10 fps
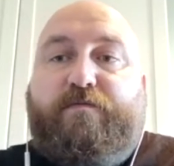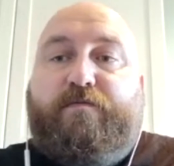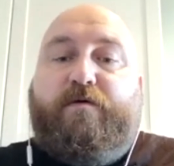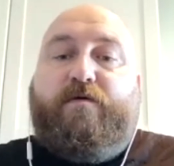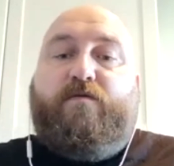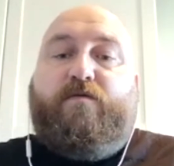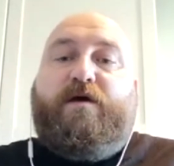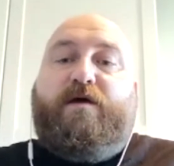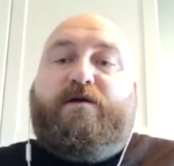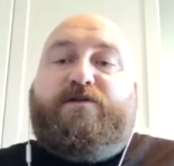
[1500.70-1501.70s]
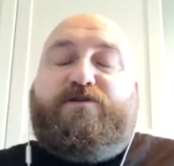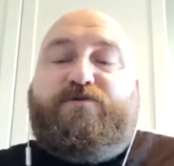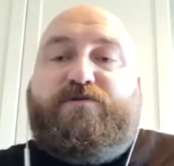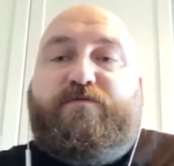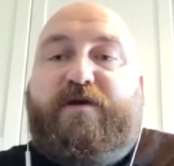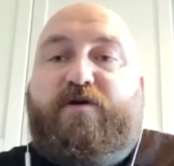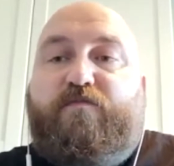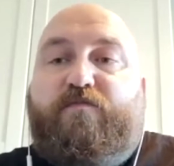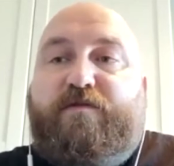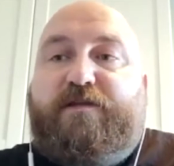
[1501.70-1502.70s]
why I choose to be
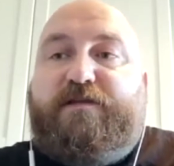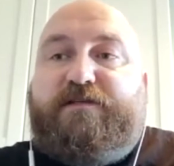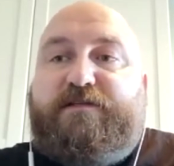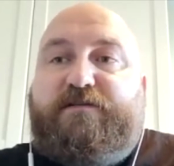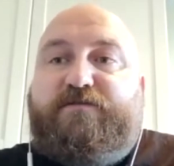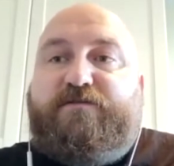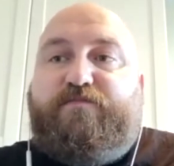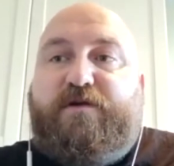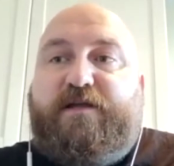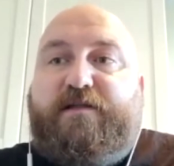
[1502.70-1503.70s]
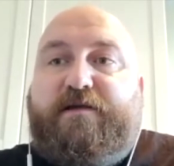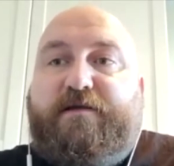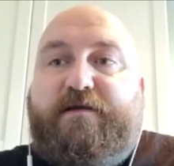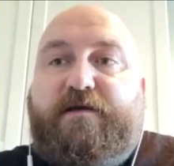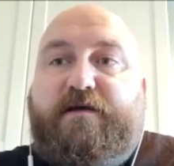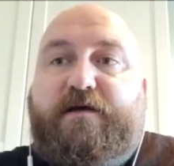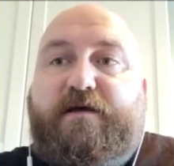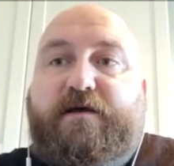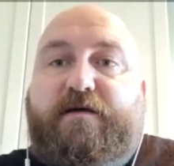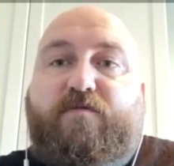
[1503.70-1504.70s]
open is to spread
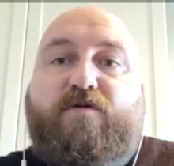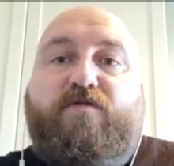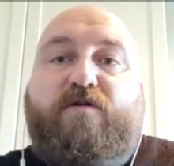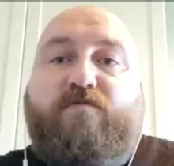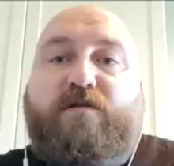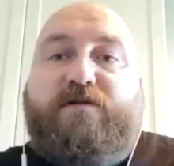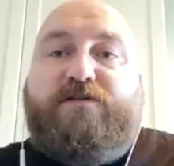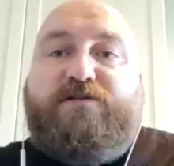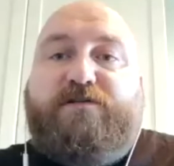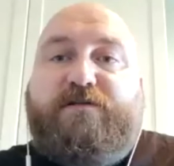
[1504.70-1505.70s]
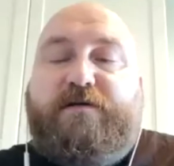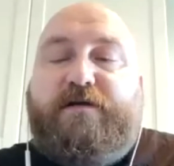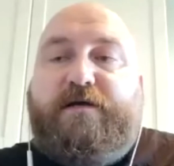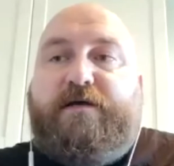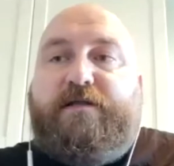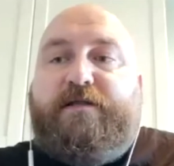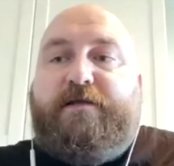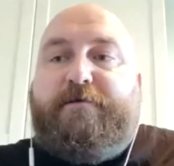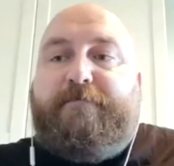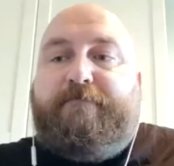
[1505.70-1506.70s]
more knowledge,
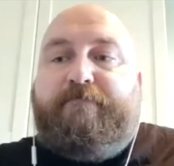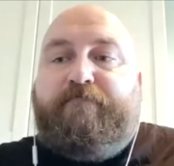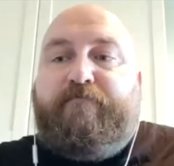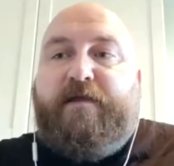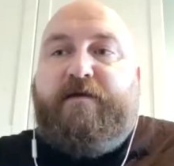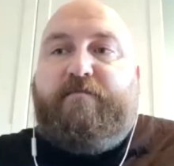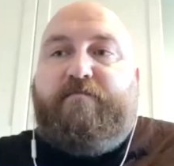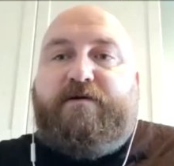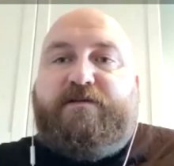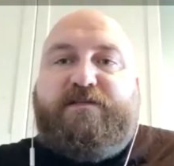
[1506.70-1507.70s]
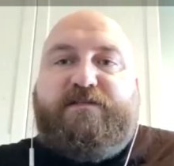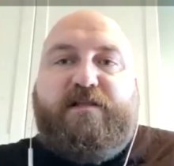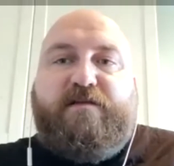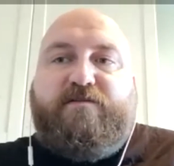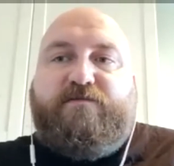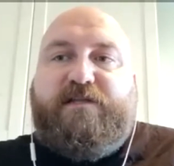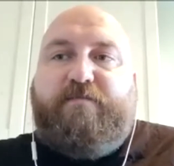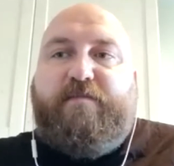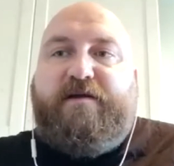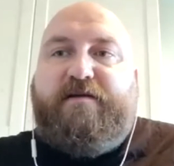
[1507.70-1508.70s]
and because it's a lot of
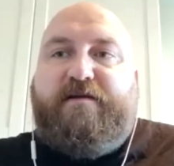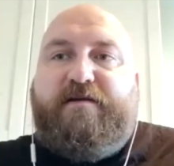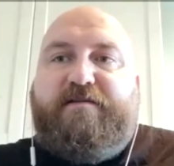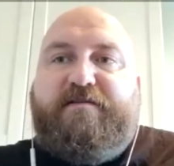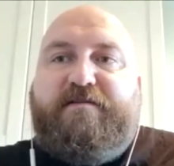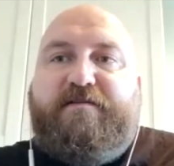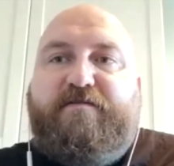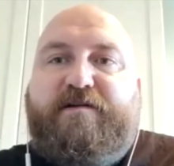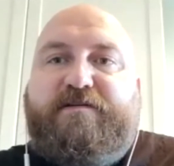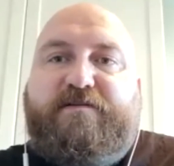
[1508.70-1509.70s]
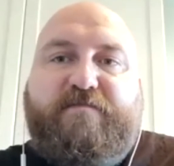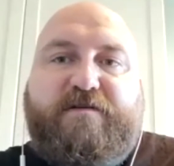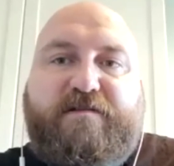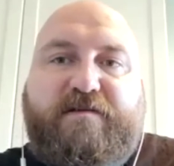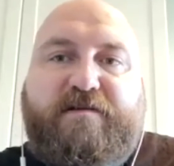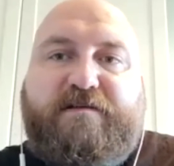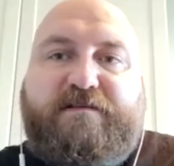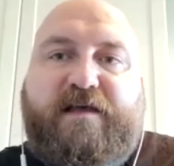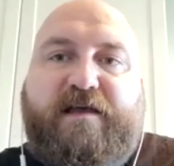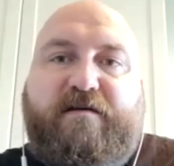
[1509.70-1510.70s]
stigma, and you hear someone
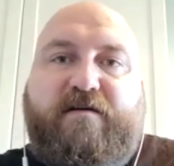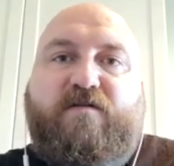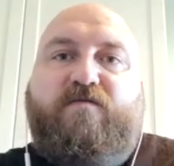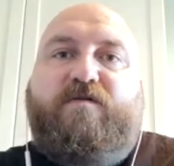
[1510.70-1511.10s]
say, "Oh,